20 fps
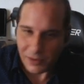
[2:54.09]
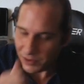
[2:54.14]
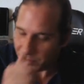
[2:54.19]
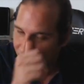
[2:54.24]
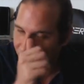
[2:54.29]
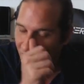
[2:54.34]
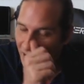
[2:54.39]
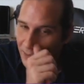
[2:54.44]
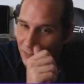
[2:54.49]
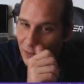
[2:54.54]
The
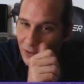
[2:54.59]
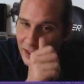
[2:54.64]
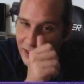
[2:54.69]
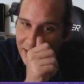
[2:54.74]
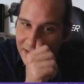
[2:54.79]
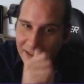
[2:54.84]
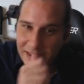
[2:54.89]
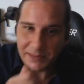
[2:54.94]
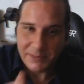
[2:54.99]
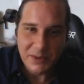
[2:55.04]
drop
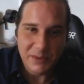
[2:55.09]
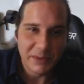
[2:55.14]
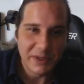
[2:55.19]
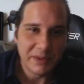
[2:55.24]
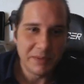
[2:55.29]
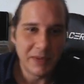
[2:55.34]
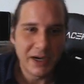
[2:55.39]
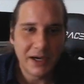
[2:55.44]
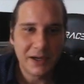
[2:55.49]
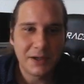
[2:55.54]
rates seem to be
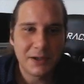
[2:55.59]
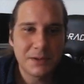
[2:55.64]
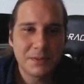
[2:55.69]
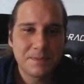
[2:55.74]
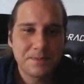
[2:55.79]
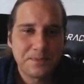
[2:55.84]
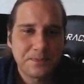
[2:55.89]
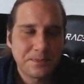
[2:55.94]
better.